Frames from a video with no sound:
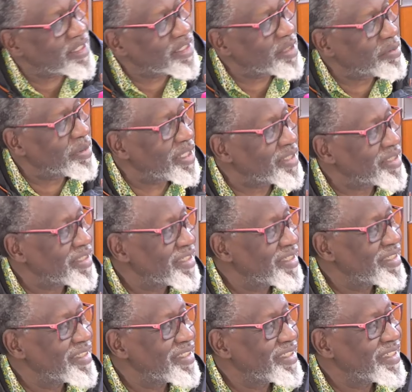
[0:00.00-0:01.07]
a surplus?
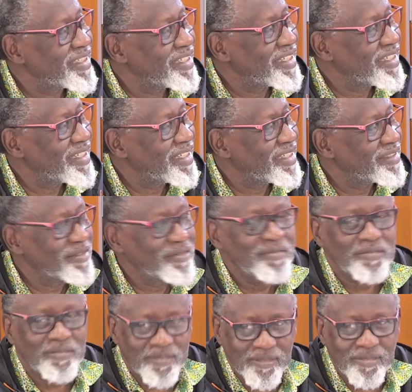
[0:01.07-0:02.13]
No.
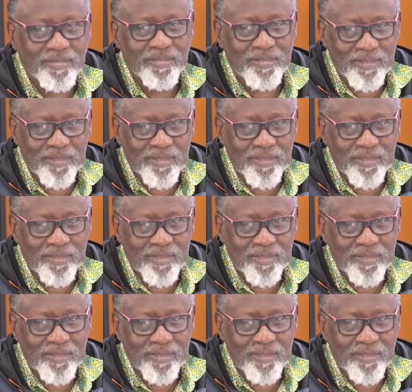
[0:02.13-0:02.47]
I think it